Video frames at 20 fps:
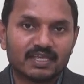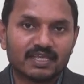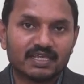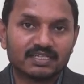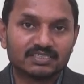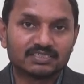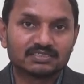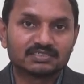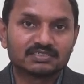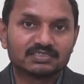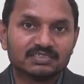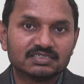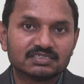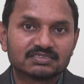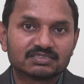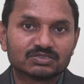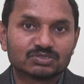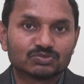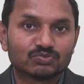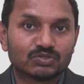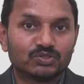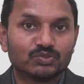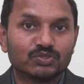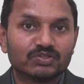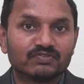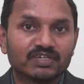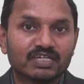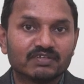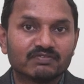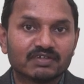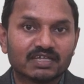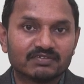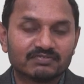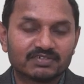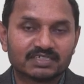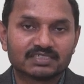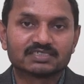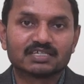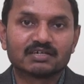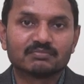agencies were doing very well,
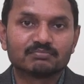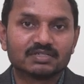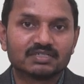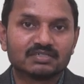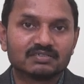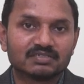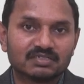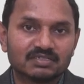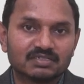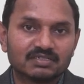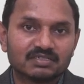for example,